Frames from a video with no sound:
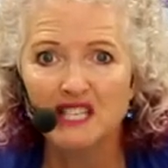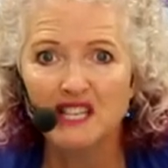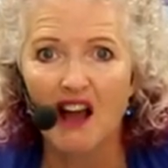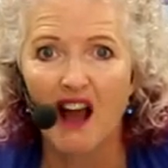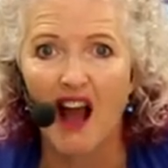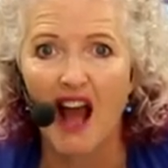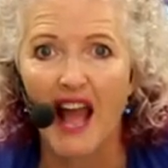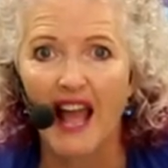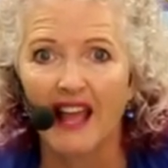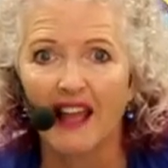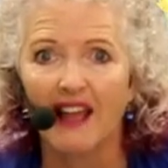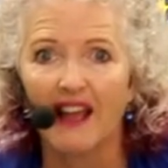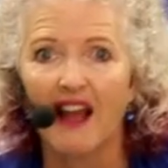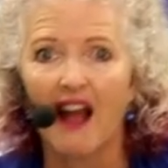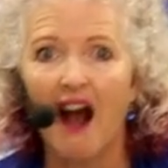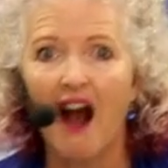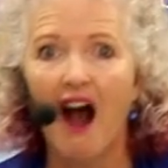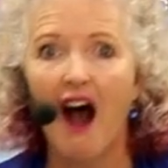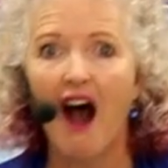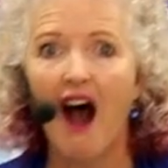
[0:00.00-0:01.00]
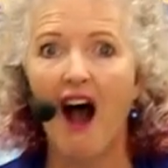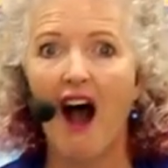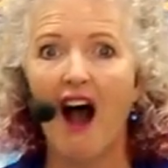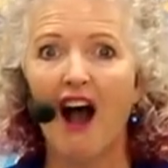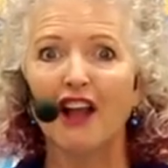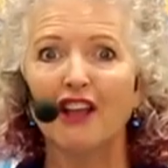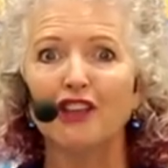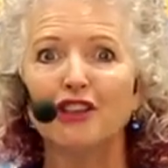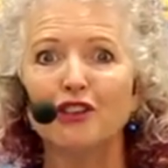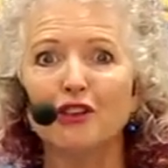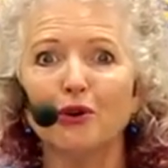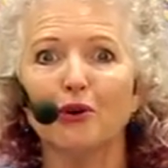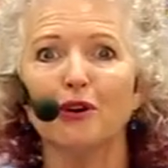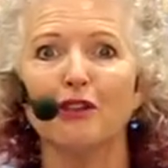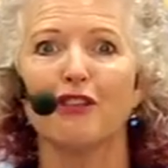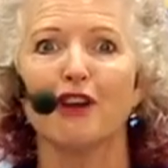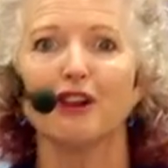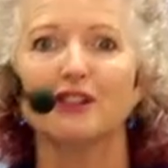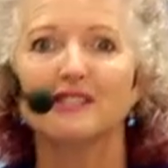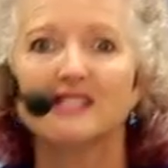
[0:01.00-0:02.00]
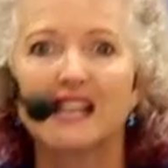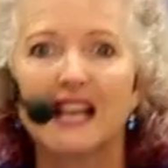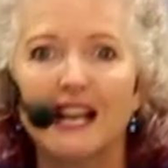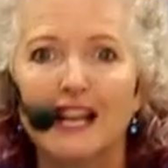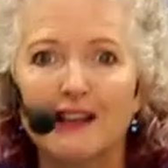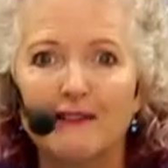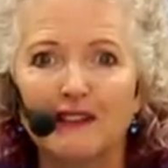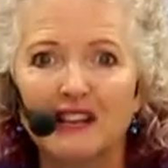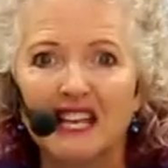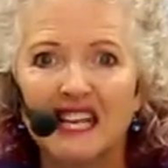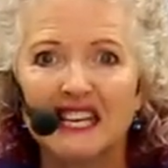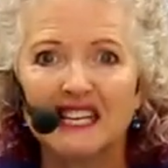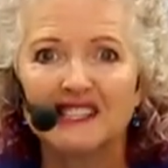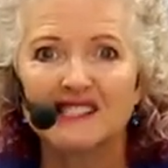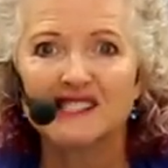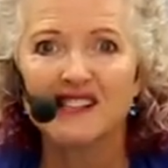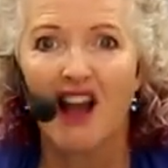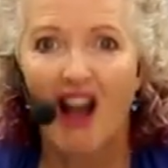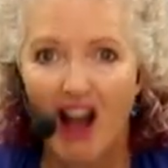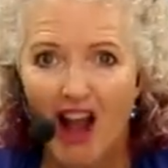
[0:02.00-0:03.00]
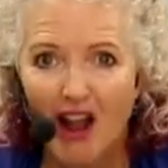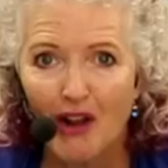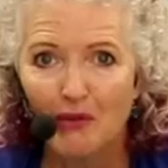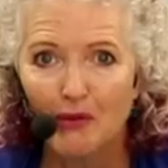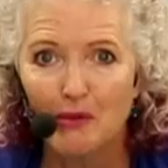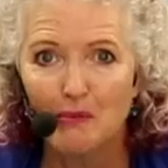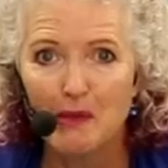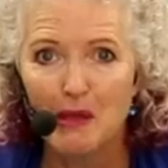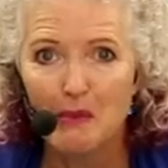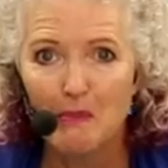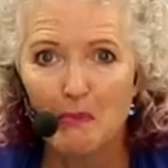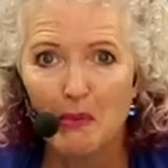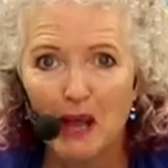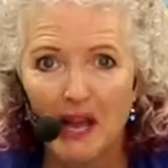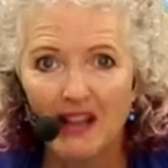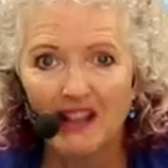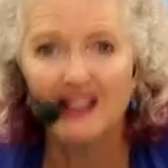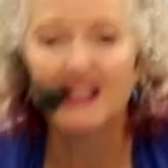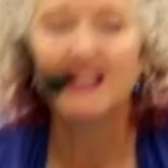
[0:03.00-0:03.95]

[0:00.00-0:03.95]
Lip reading: I? You're those clever kids, I remember.